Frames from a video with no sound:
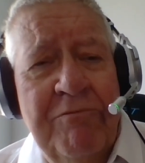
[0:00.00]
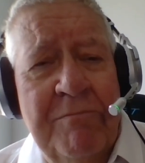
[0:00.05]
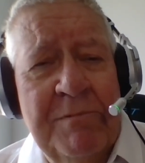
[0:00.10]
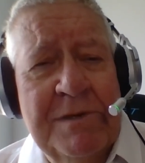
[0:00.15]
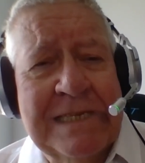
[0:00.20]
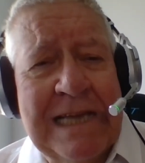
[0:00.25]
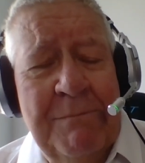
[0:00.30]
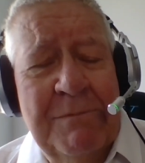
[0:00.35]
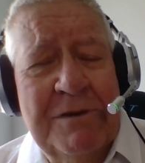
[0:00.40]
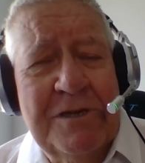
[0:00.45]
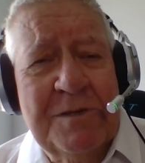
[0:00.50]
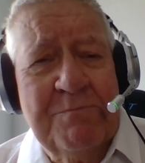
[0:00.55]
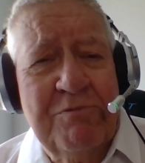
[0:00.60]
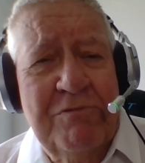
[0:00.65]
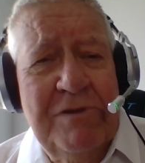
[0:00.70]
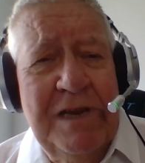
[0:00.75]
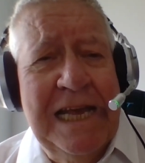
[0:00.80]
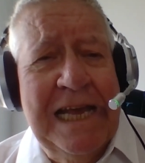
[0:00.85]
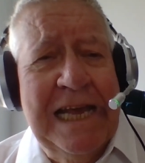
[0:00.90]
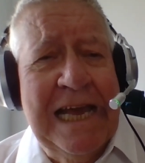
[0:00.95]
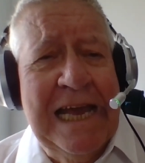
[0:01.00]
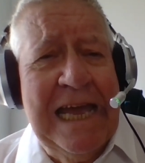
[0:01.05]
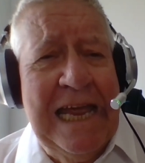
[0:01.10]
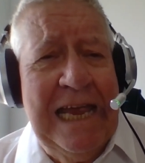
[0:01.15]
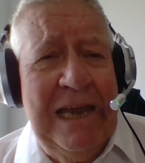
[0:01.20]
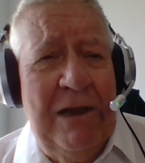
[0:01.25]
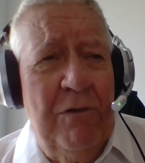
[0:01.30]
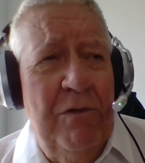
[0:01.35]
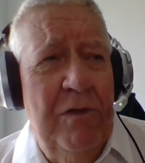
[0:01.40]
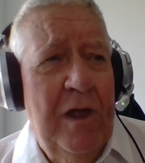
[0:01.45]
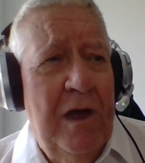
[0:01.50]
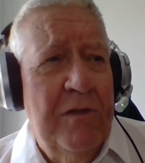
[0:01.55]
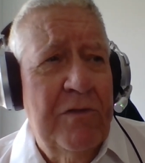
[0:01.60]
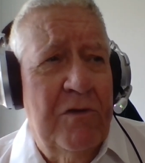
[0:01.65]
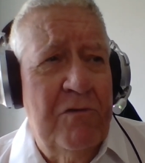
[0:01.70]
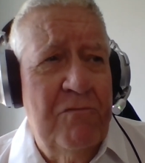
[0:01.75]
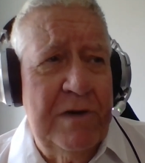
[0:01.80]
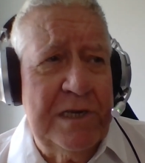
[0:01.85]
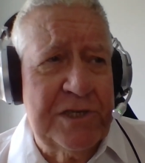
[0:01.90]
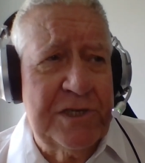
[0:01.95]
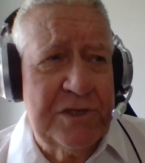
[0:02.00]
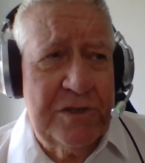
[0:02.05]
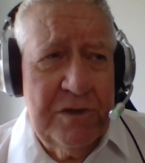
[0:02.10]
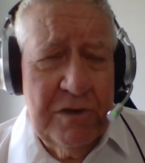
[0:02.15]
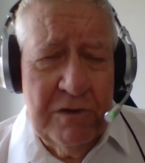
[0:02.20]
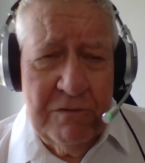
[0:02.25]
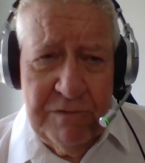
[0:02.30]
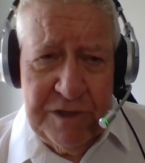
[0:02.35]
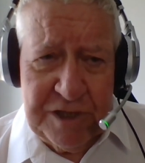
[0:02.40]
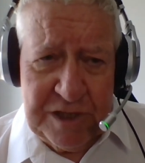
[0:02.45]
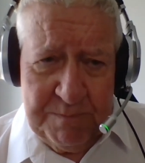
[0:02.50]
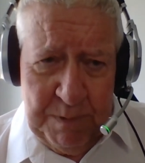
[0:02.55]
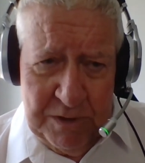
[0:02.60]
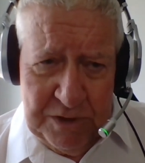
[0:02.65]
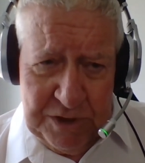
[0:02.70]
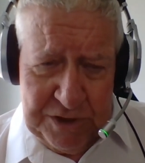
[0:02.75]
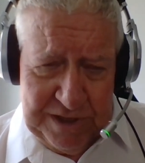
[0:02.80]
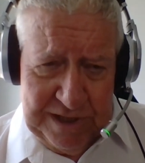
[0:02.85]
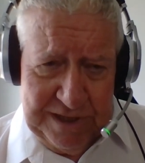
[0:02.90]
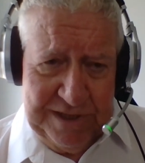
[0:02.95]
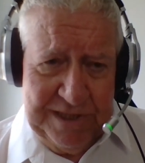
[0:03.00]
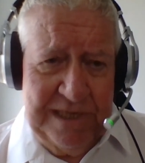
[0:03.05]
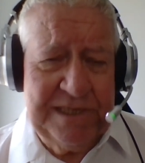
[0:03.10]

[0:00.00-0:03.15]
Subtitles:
examiner's pretty keen on the risk responses.